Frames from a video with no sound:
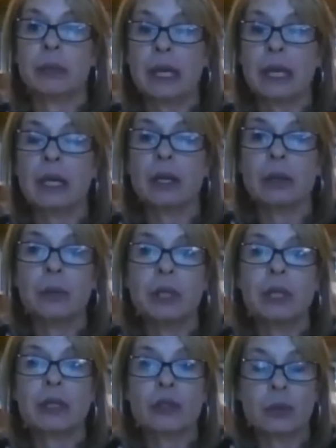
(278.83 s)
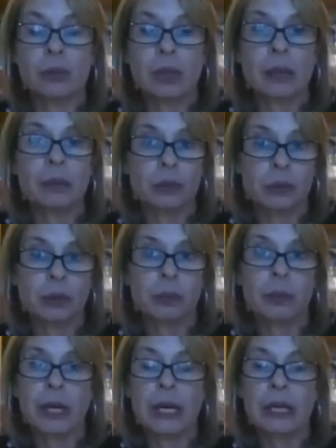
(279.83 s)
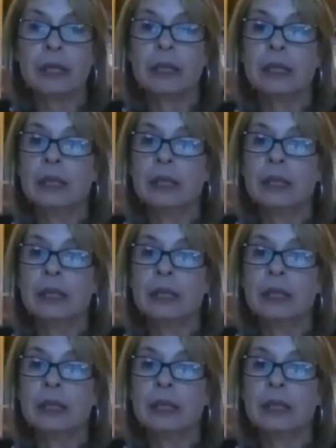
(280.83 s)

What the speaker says: again, communities to be able to operate